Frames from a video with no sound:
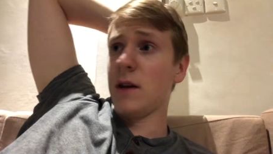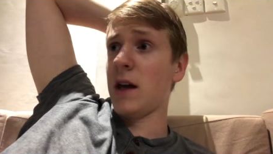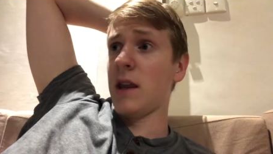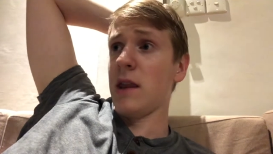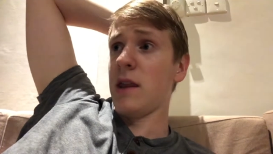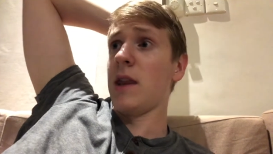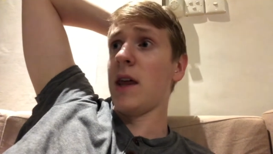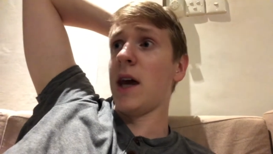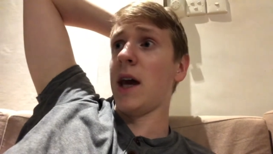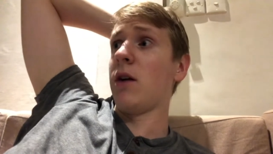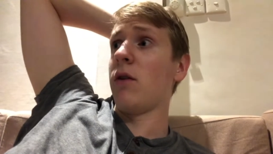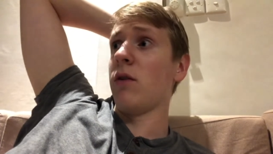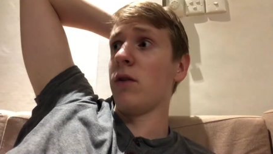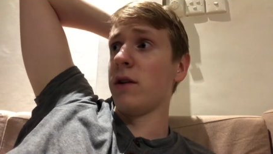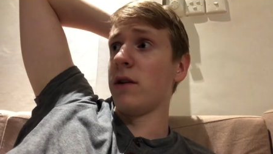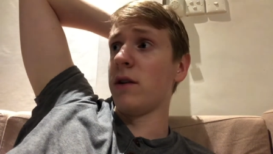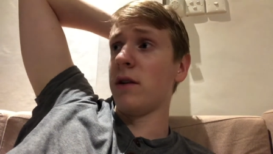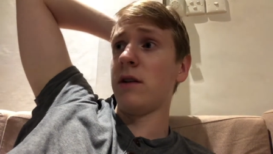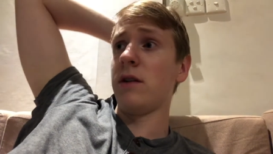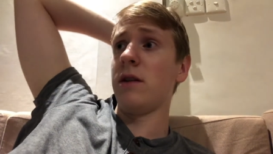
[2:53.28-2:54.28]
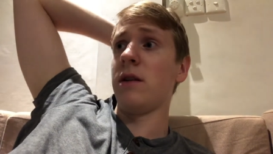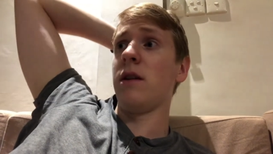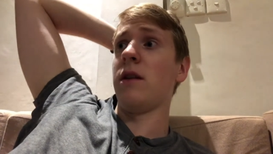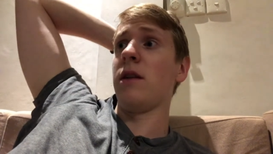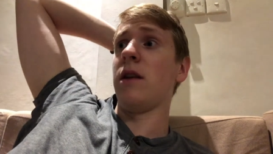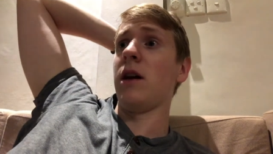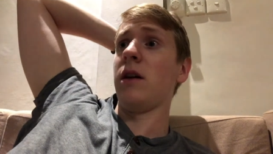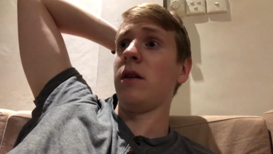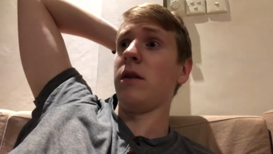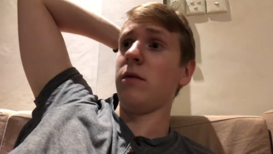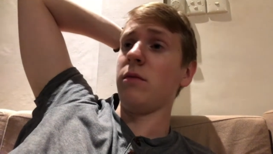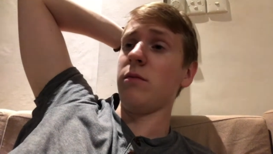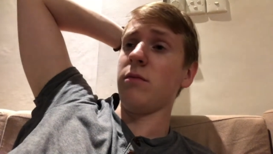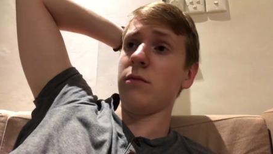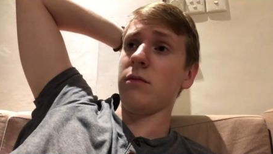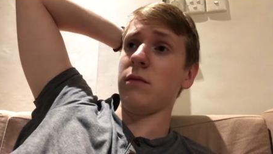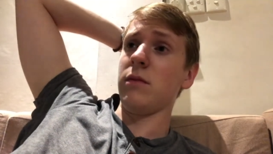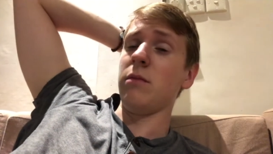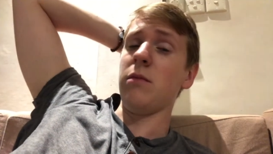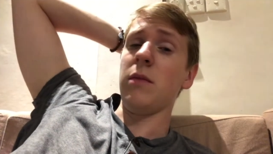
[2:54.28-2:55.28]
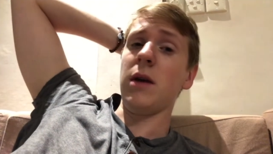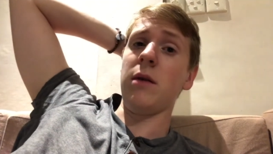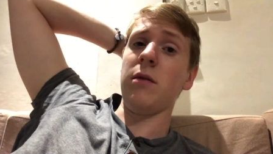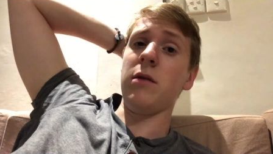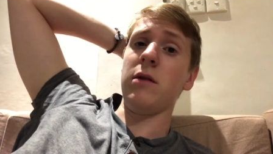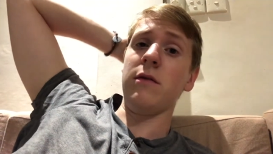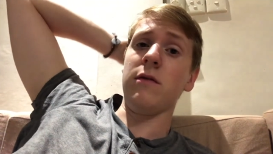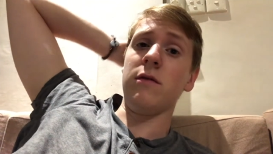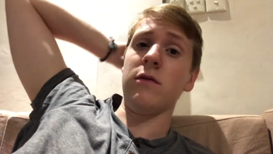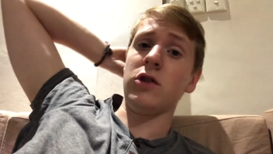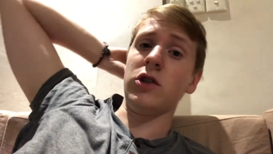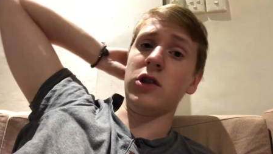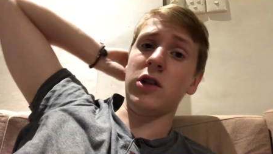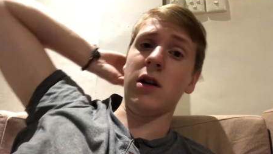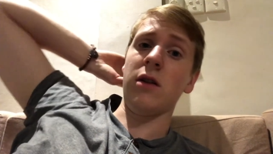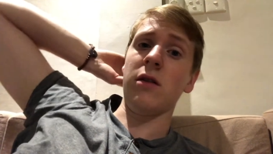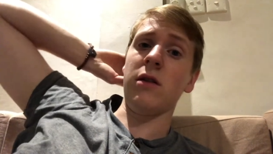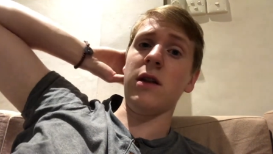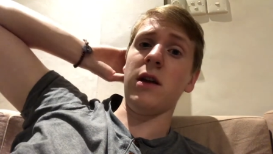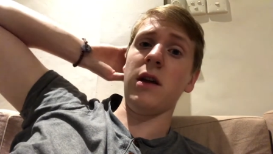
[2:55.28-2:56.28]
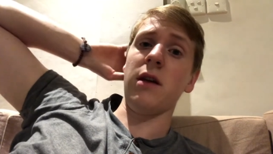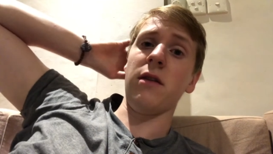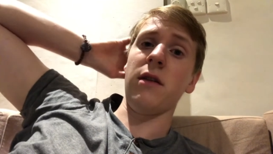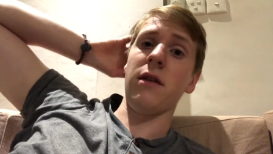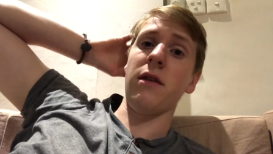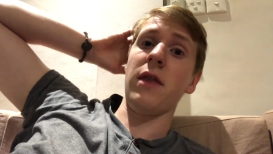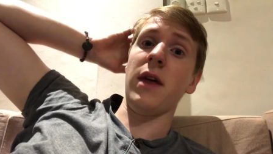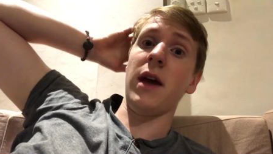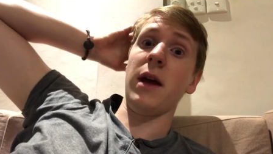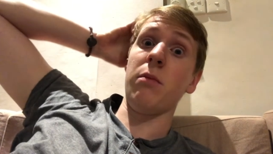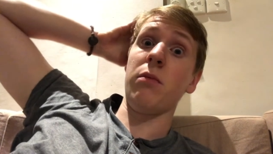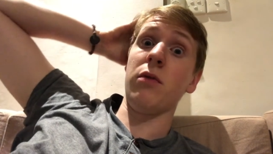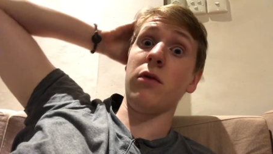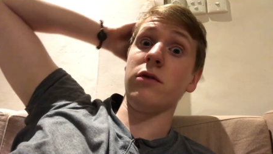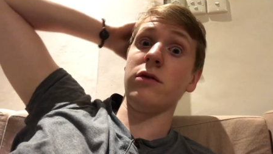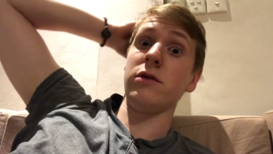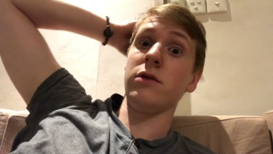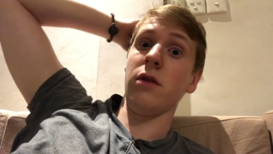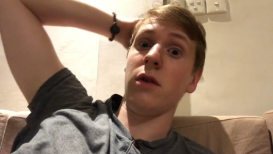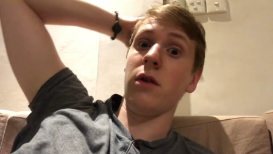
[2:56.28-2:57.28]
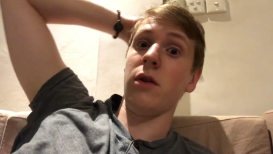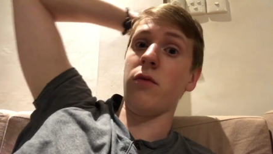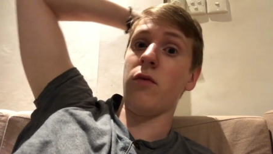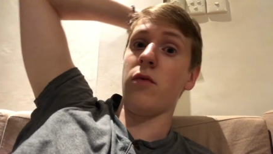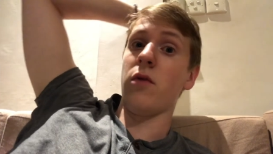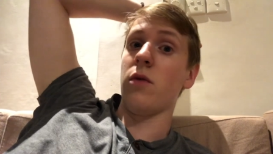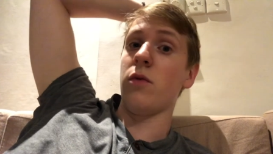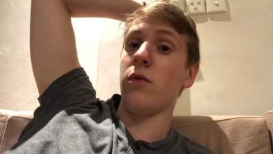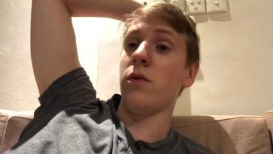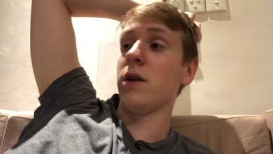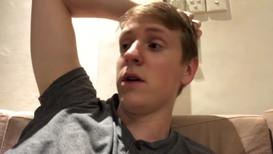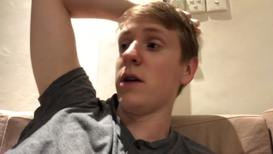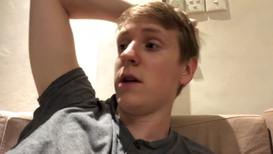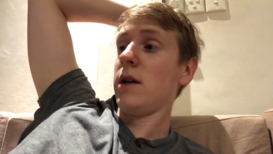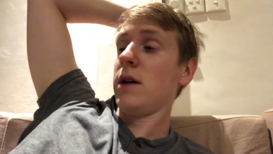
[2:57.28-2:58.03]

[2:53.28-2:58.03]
and they all did it and they maybe even share things that they personally wrote